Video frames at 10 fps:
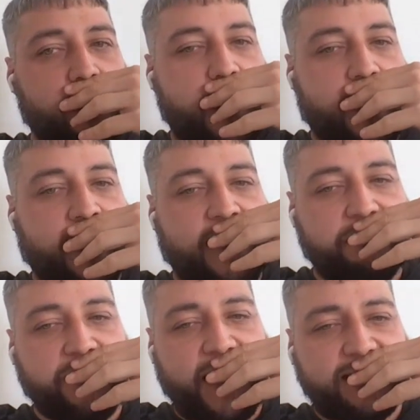and I
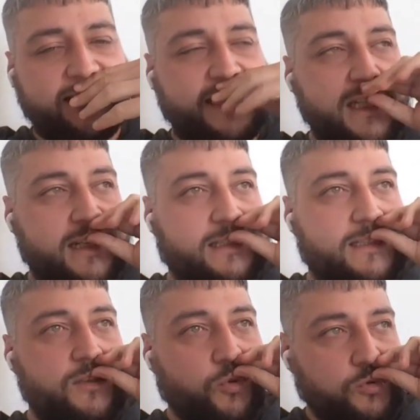have not seen
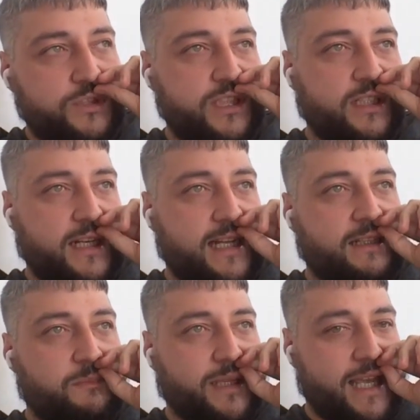it used in
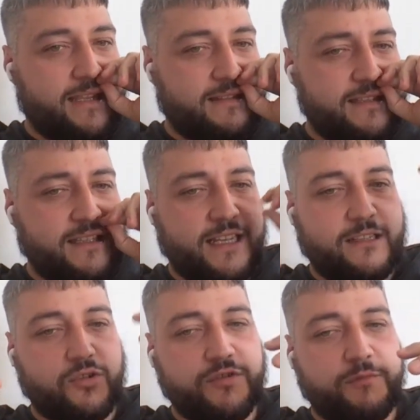other places. Like a
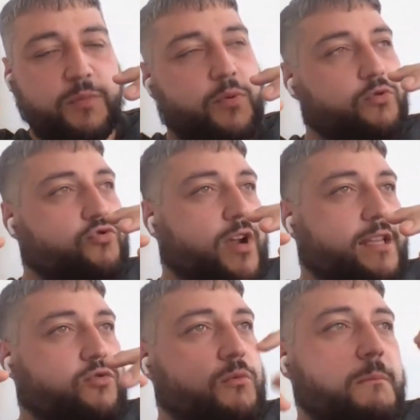lot of people
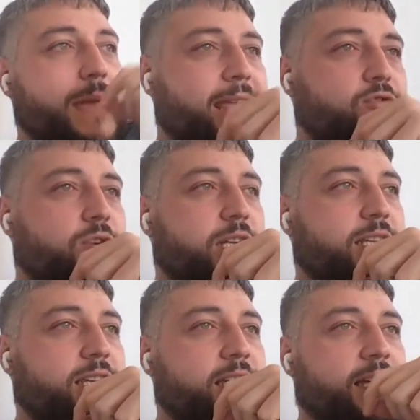try to
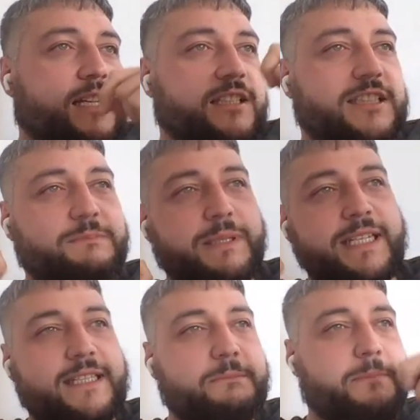manually
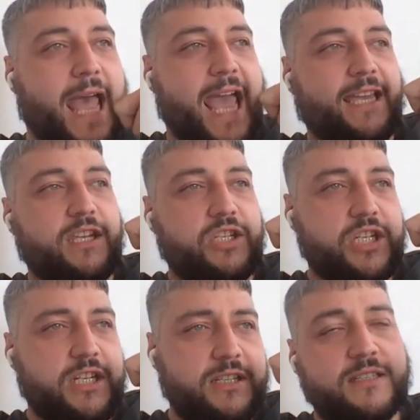split the
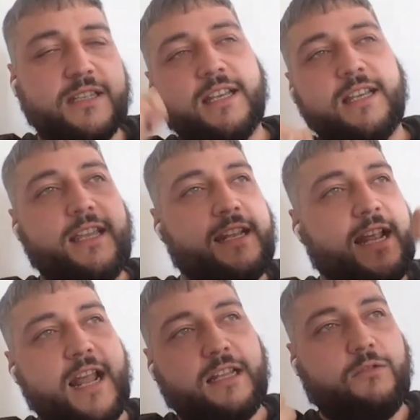packages in
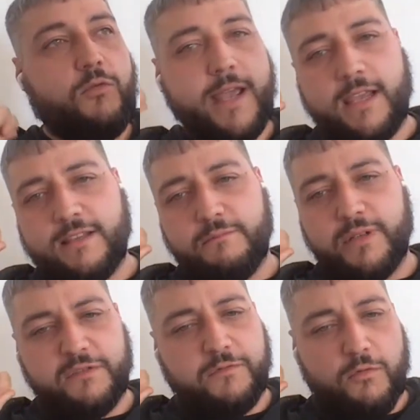another ways,
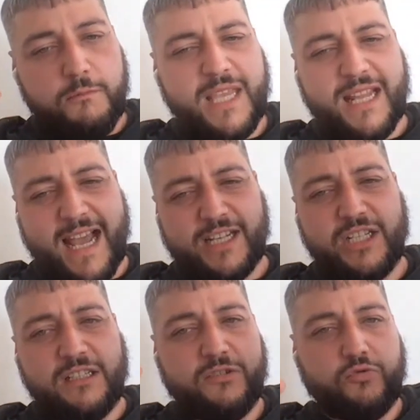but for me,
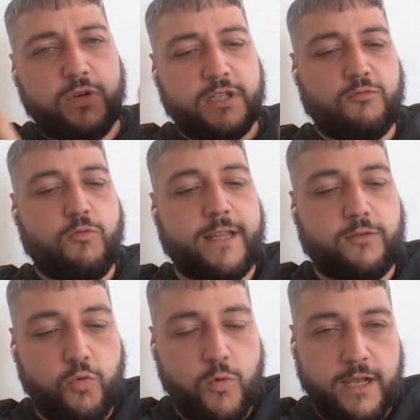actually, this worked
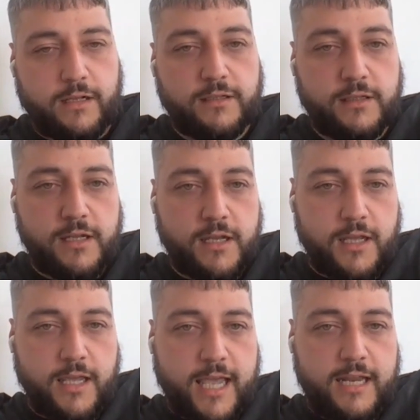quite well.
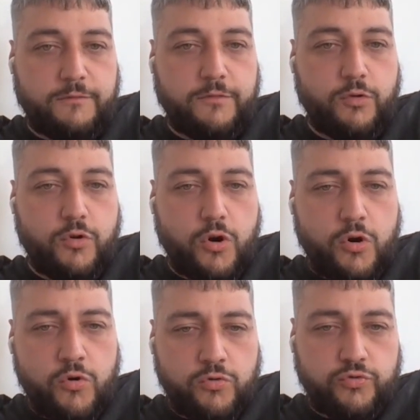And if you
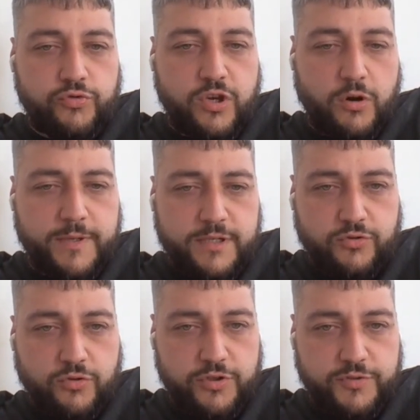go to the open
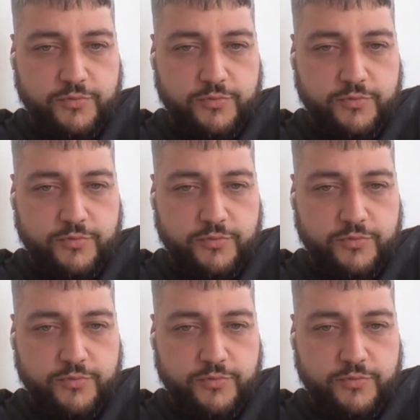source